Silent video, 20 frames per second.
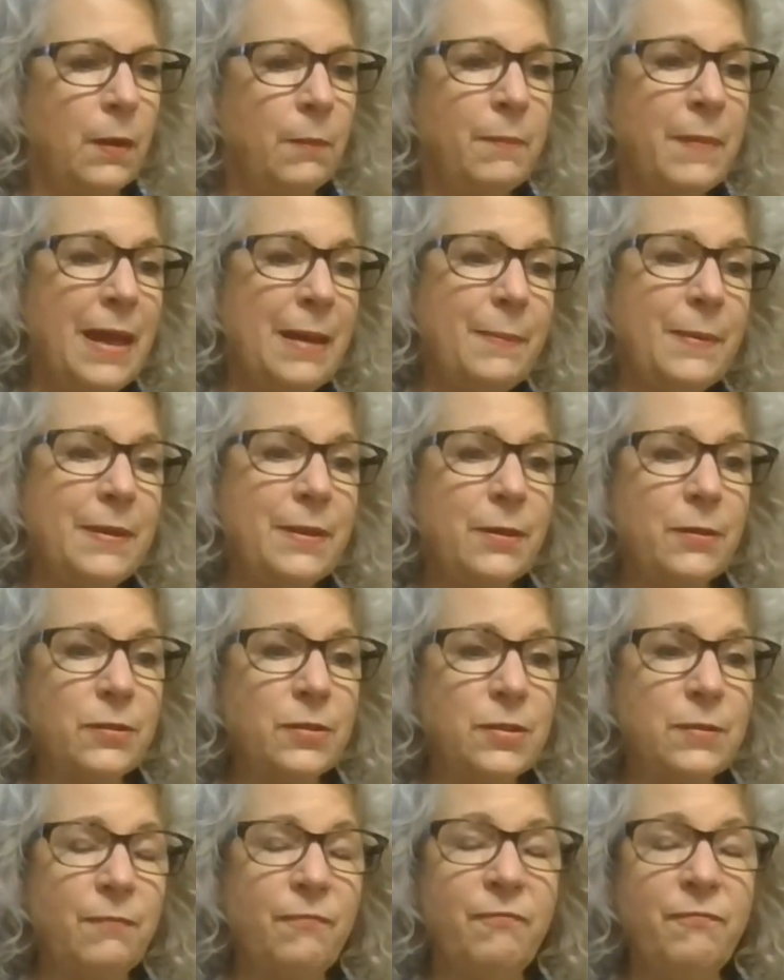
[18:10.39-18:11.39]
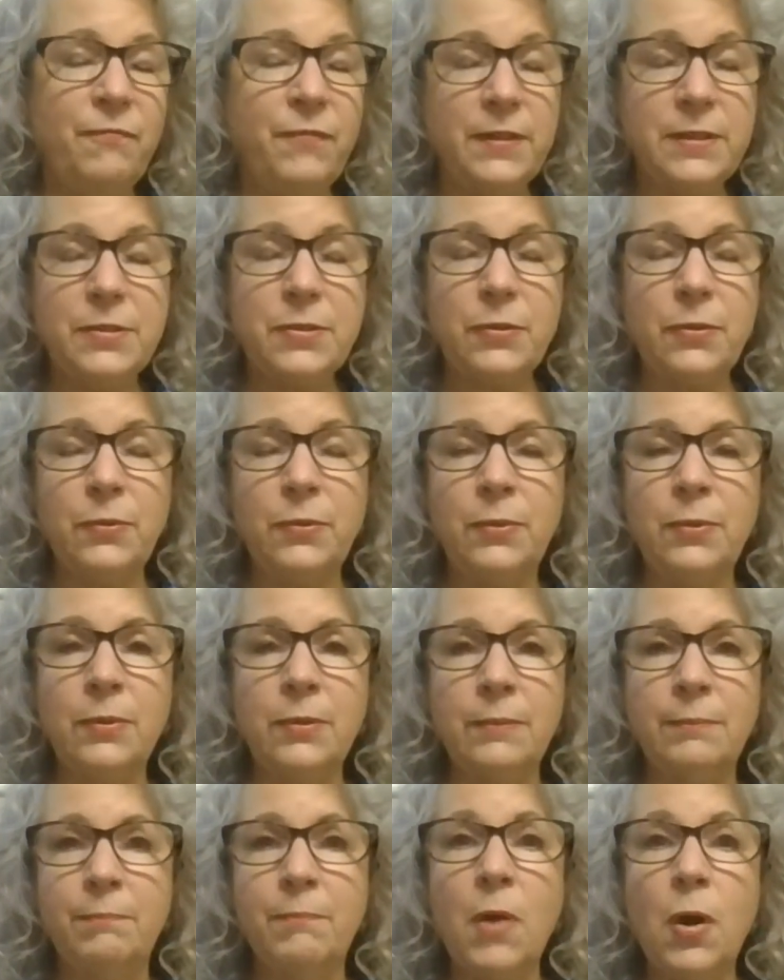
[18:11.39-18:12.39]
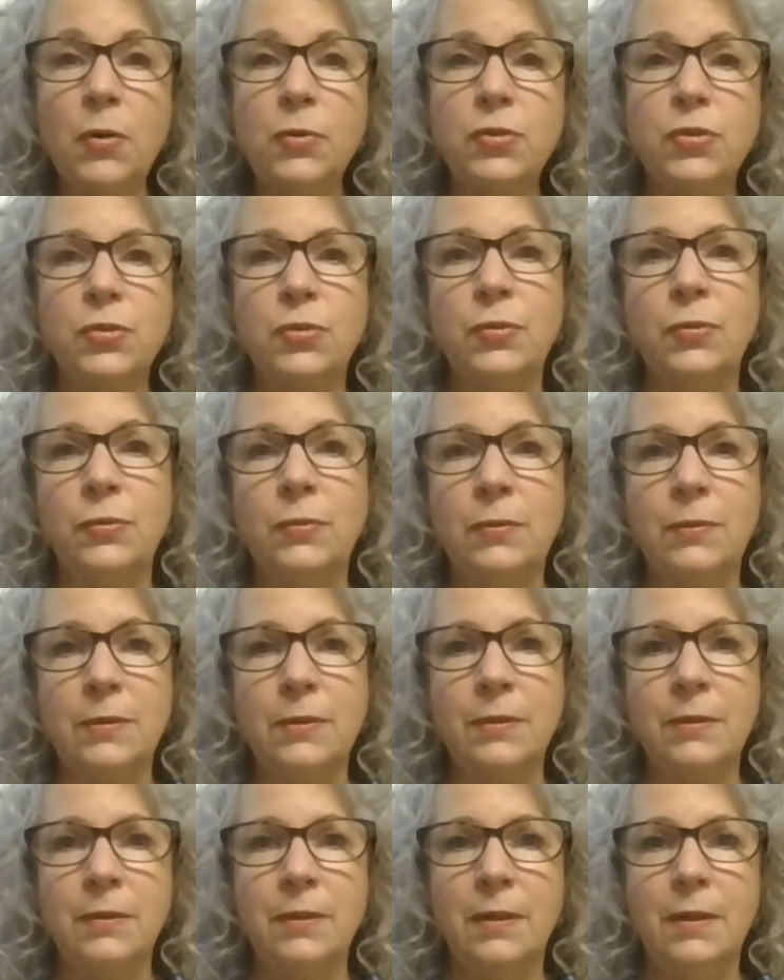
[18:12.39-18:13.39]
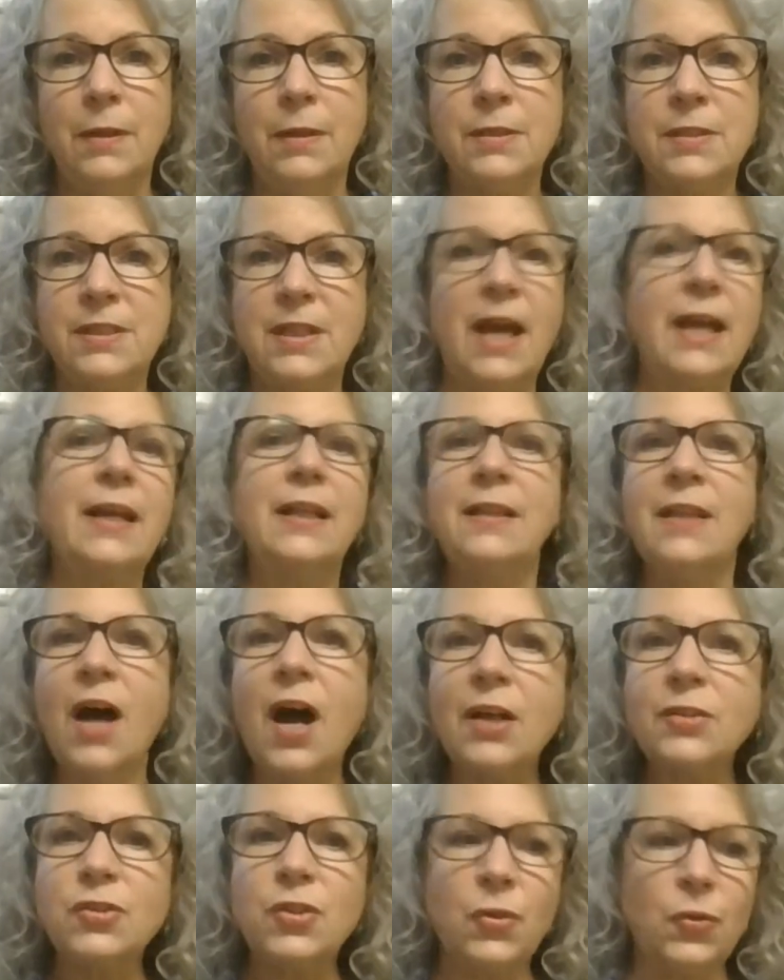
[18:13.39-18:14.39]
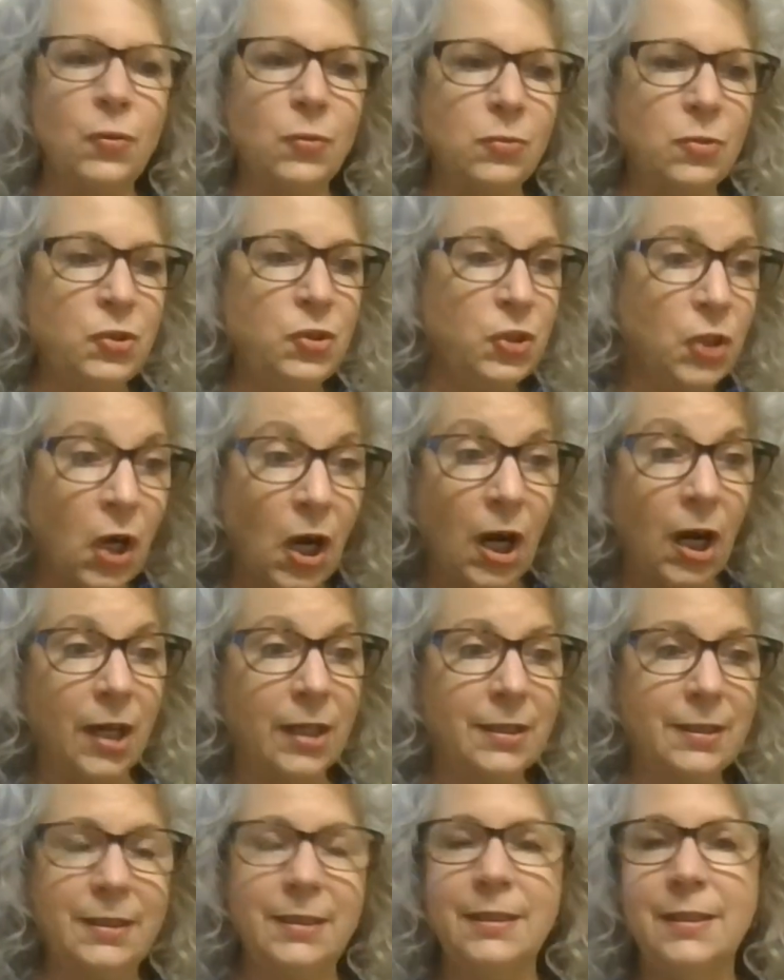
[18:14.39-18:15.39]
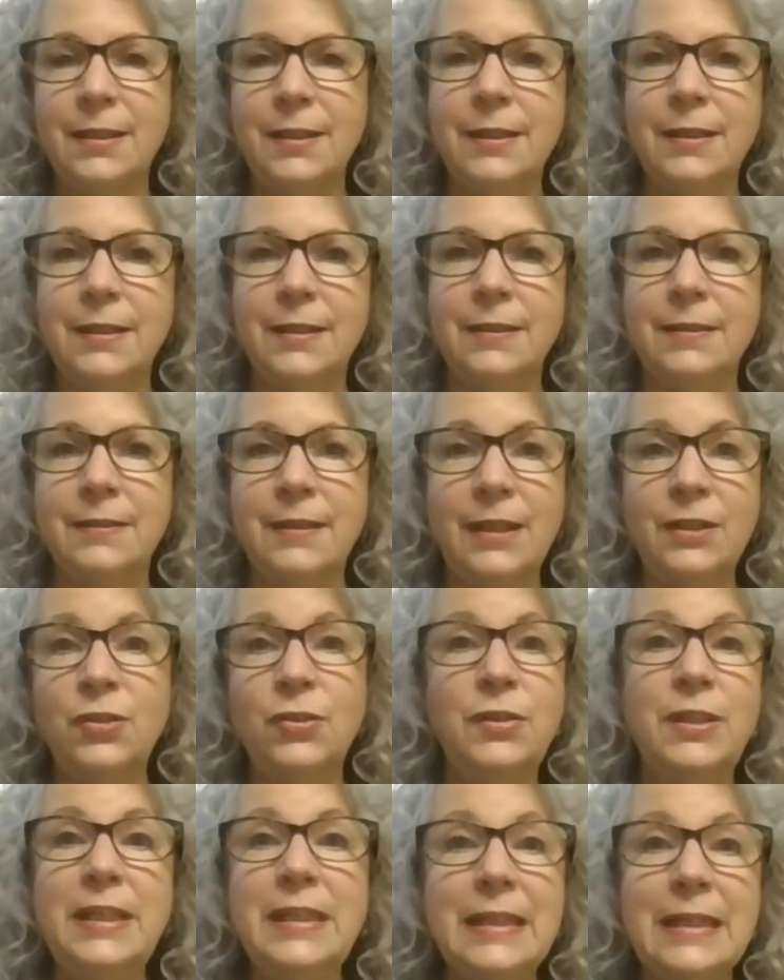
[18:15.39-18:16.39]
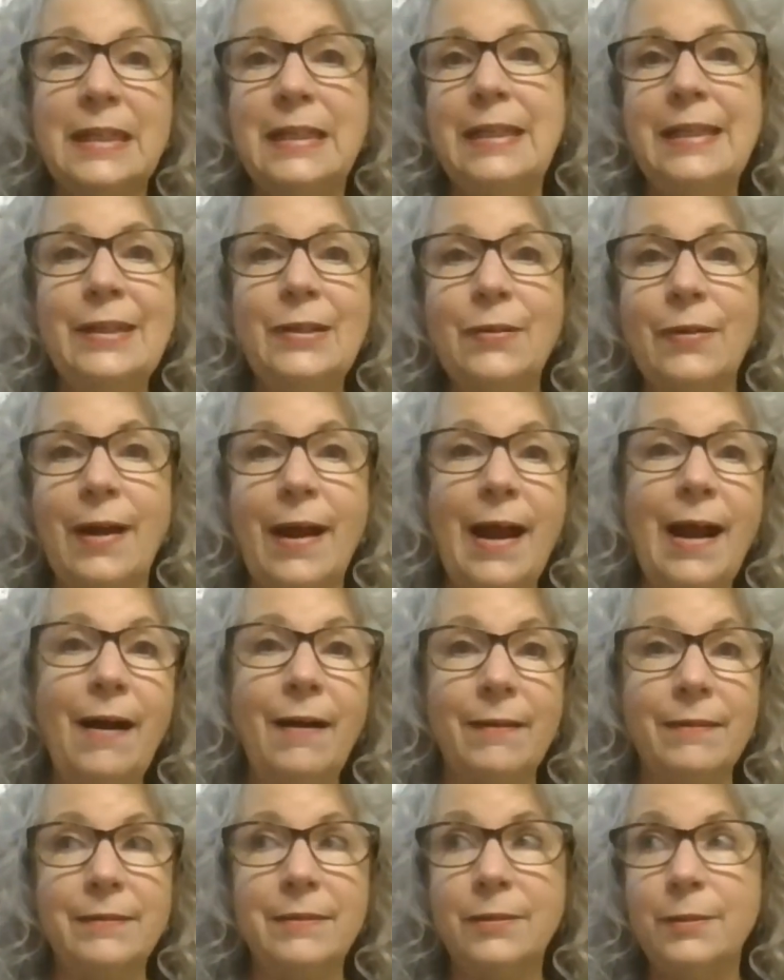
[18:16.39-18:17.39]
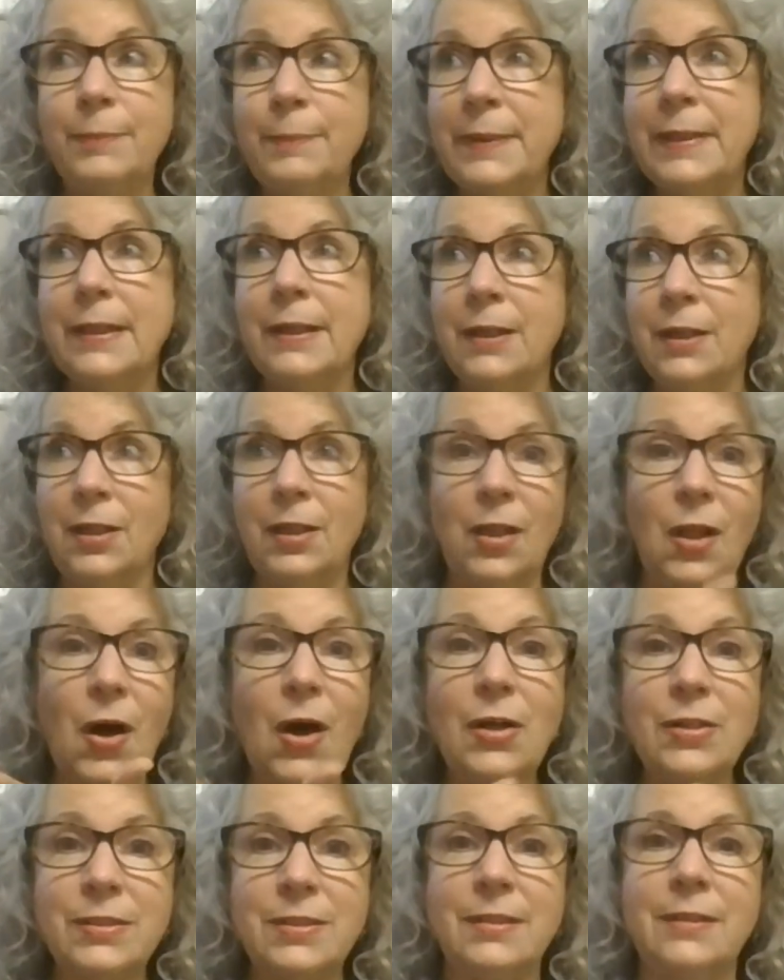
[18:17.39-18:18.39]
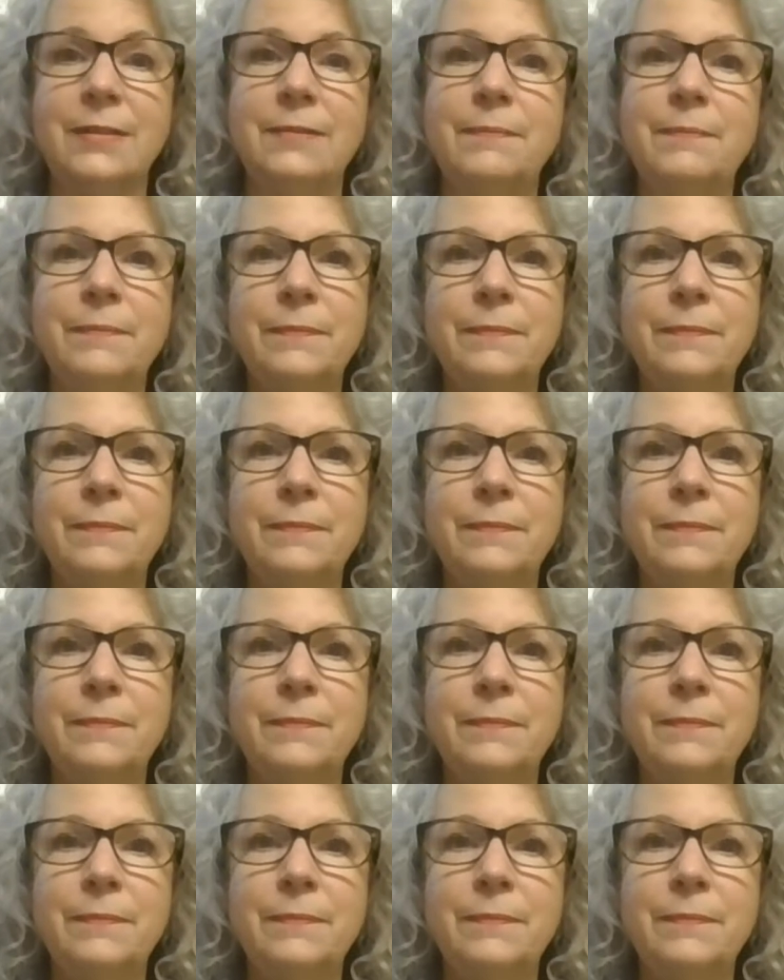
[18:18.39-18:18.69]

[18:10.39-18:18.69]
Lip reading: Maybe there's some physical, emotional, or psychological junk that you need to clear out. It could be a closet.